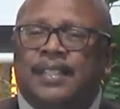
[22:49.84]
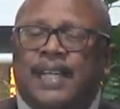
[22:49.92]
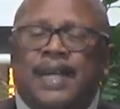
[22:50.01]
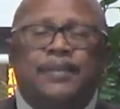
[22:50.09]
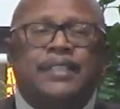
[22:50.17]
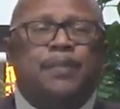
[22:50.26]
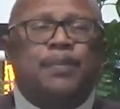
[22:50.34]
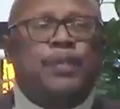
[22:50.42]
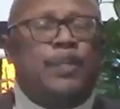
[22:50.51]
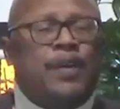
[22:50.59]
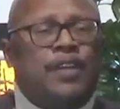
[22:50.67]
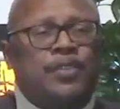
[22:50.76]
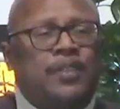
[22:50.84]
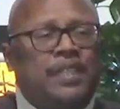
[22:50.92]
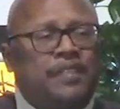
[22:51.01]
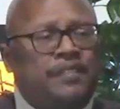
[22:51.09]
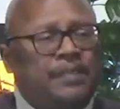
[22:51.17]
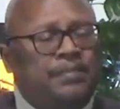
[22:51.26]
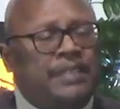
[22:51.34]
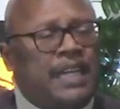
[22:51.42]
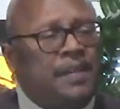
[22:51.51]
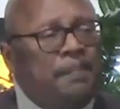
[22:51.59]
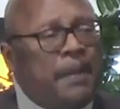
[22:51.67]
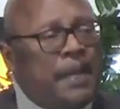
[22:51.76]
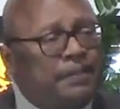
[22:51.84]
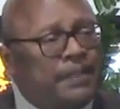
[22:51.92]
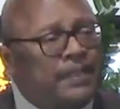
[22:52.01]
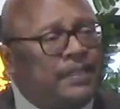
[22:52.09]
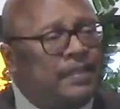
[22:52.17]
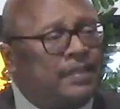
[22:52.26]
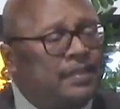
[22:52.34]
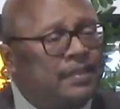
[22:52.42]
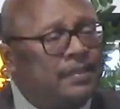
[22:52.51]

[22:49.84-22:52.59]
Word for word: I was like, well, then why don't you lift up John the Baptist?